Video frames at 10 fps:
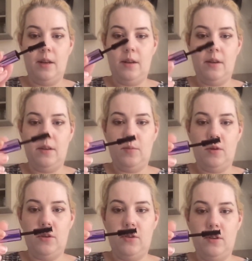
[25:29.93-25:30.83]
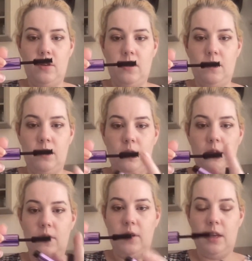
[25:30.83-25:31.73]
a nice brush that's different
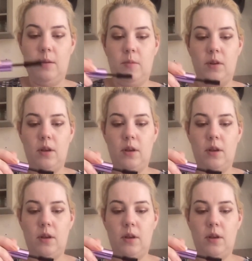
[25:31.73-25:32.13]
shaped,